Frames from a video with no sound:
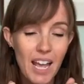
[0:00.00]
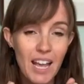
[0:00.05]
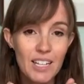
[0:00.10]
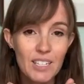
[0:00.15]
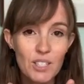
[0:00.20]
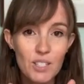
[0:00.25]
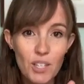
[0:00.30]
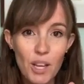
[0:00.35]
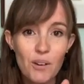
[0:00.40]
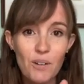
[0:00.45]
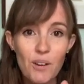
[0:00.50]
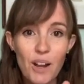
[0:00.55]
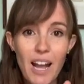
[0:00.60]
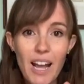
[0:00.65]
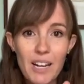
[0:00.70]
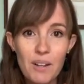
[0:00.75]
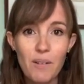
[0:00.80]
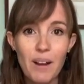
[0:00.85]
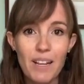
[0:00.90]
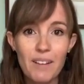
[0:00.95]
So
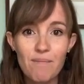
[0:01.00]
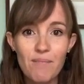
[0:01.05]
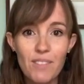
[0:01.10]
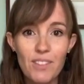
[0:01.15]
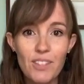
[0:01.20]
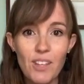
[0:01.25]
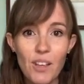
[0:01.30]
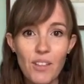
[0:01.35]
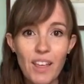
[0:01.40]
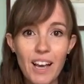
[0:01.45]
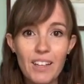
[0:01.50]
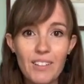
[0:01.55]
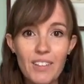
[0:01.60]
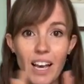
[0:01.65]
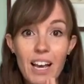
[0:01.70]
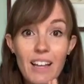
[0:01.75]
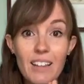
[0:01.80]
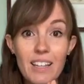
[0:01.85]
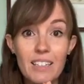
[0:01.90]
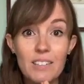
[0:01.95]
anyway, so that's
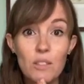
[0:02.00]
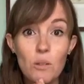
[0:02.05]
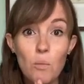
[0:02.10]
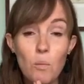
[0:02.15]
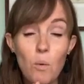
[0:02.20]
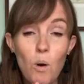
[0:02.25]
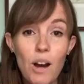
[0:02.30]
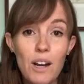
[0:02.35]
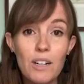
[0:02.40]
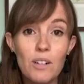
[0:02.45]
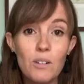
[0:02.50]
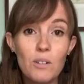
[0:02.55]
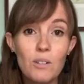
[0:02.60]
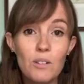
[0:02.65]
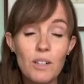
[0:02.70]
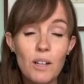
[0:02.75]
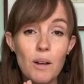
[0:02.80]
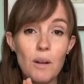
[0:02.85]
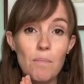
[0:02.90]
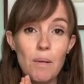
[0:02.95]
the
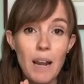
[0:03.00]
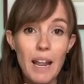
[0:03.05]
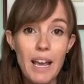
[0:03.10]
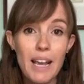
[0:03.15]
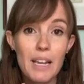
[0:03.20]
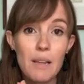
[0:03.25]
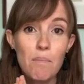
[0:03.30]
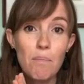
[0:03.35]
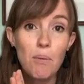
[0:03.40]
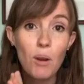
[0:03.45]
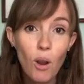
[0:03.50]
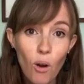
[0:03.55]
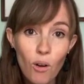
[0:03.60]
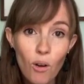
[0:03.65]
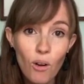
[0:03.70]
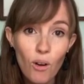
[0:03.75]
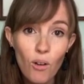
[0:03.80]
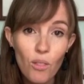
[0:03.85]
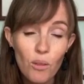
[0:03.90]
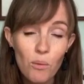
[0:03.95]
Wild Play
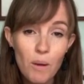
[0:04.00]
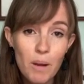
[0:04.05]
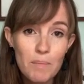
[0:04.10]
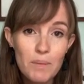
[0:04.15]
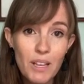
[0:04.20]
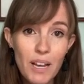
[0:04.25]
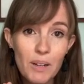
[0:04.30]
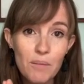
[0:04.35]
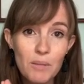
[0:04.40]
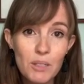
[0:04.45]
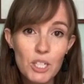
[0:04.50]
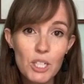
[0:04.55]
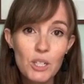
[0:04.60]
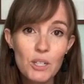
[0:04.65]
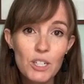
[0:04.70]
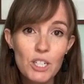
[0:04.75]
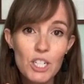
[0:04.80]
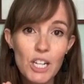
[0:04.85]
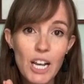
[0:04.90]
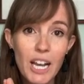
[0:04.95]
blog on the website, which you
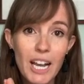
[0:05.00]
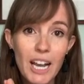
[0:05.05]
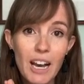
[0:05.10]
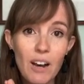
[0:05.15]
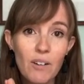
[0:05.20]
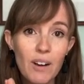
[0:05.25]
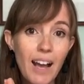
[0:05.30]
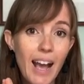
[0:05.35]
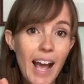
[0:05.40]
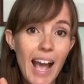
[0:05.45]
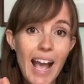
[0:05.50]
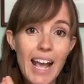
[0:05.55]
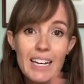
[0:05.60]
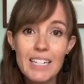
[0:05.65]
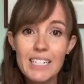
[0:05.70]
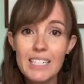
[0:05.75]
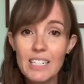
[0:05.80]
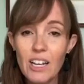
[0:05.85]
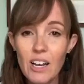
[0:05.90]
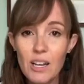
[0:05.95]
can check out at
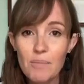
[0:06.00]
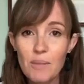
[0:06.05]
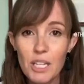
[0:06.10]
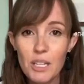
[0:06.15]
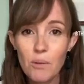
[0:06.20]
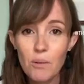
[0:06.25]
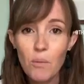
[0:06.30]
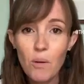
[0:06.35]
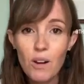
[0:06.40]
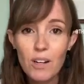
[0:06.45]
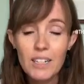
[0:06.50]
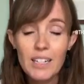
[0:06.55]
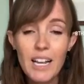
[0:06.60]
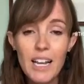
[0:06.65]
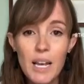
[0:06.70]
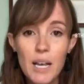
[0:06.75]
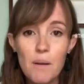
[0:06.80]
any time that you want.